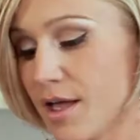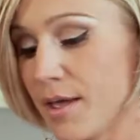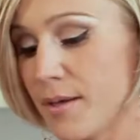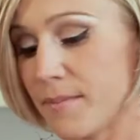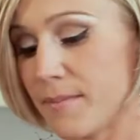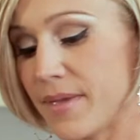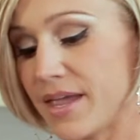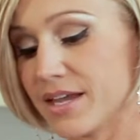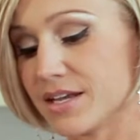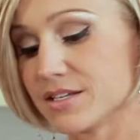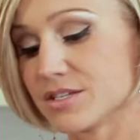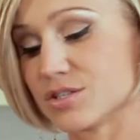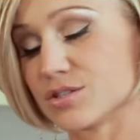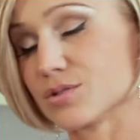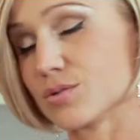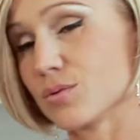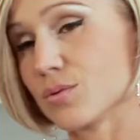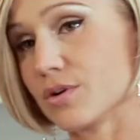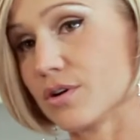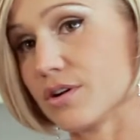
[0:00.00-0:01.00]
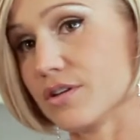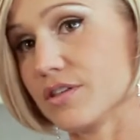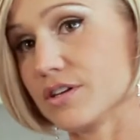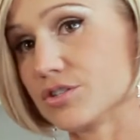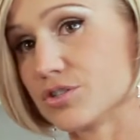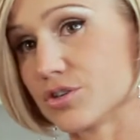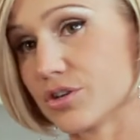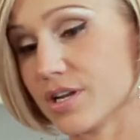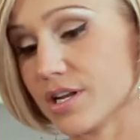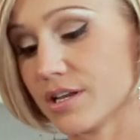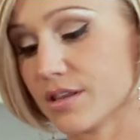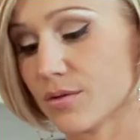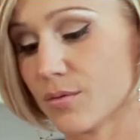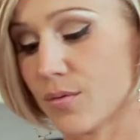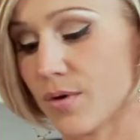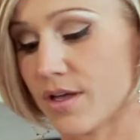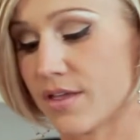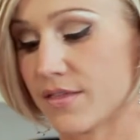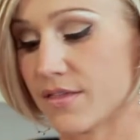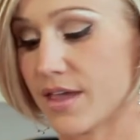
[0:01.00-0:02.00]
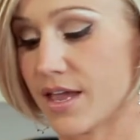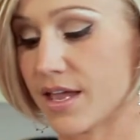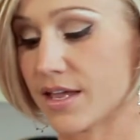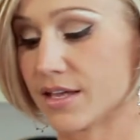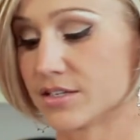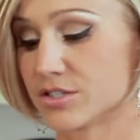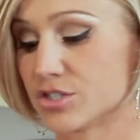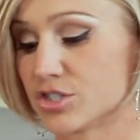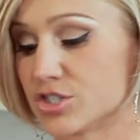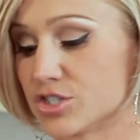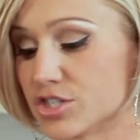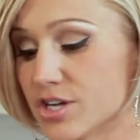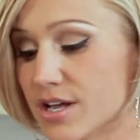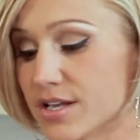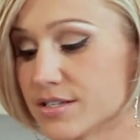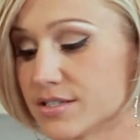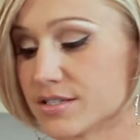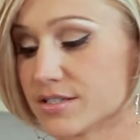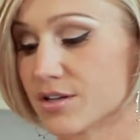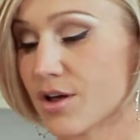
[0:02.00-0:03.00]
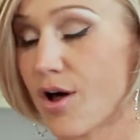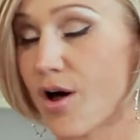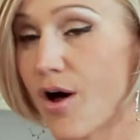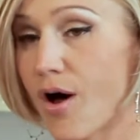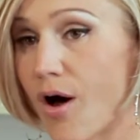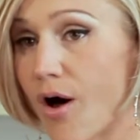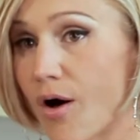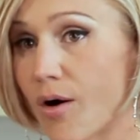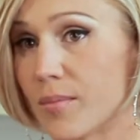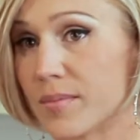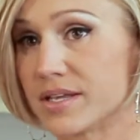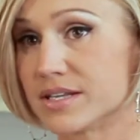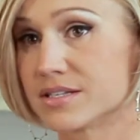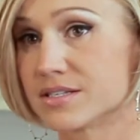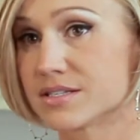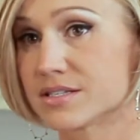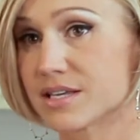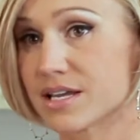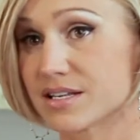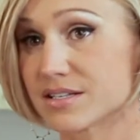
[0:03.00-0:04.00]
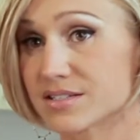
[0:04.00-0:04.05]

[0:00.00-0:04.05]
make sure that you're getting the one that is just almonds and